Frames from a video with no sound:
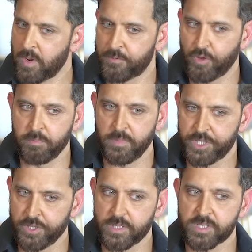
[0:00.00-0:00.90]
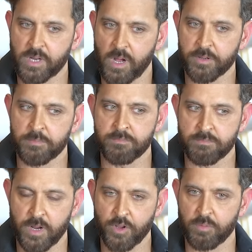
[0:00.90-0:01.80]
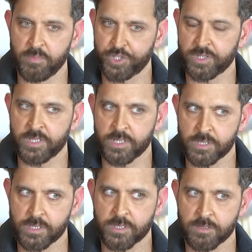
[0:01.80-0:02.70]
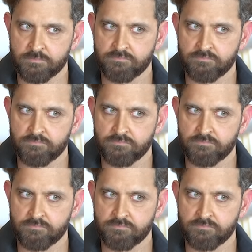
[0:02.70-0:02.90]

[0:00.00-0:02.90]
If your mission is stardom and your mission is